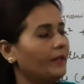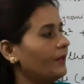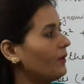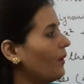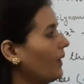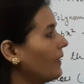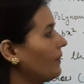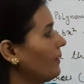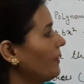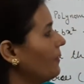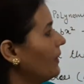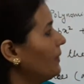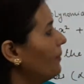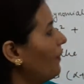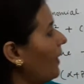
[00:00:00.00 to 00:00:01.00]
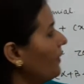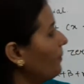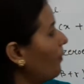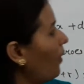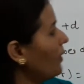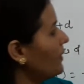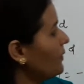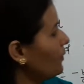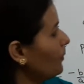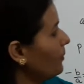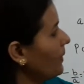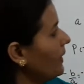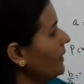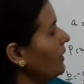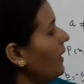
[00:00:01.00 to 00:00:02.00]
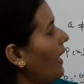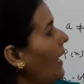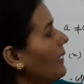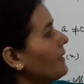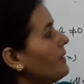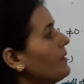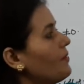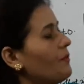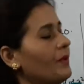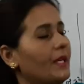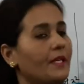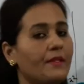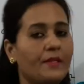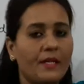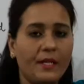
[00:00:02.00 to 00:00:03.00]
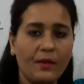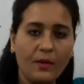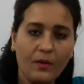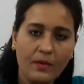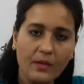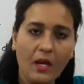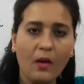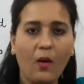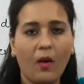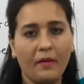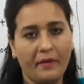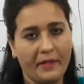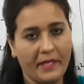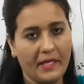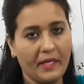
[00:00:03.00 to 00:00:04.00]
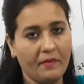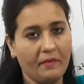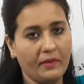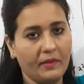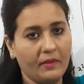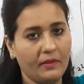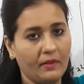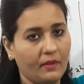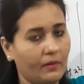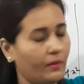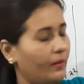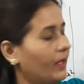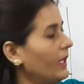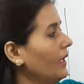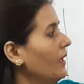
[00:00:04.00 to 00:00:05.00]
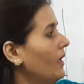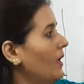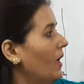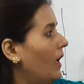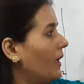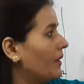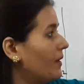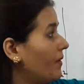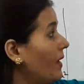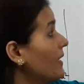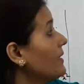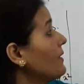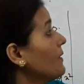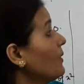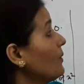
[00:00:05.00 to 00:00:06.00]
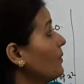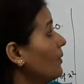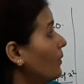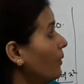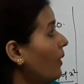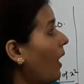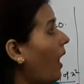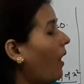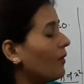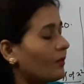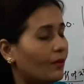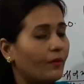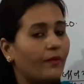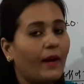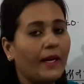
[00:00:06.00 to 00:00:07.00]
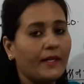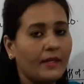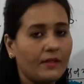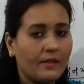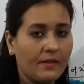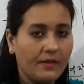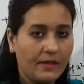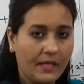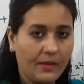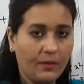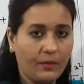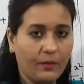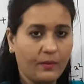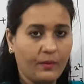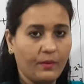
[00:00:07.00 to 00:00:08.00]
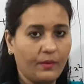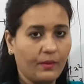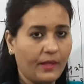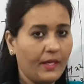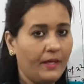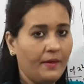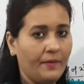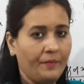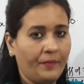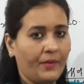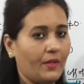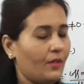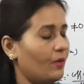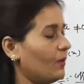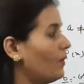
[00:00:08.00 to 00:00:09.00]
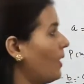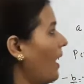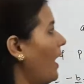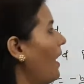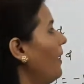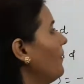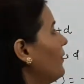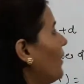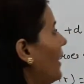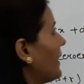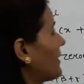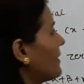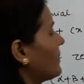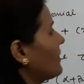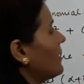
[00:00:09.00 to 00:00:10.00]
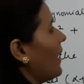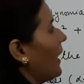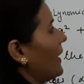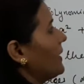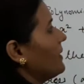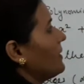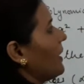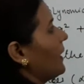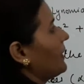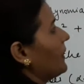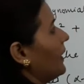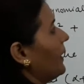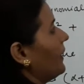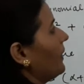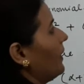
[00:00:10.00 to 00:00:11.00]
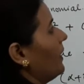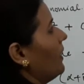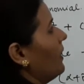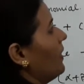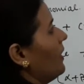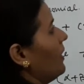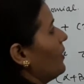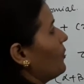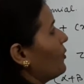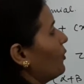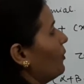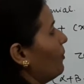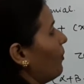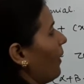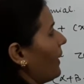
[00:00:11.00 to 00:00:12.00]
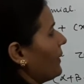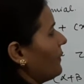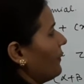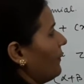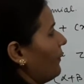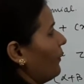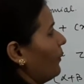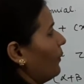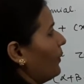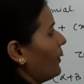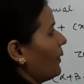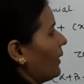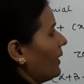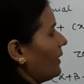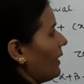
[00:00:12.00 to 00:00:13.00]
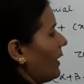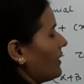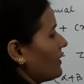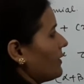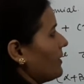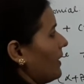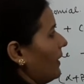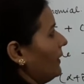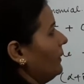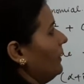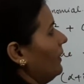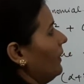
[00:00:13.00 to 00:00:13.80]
You are given with one polynomial and three zeros are already given, okay? Otherwise you know how to find its zero, okay? You have your exercise, I think 2.4 you are last done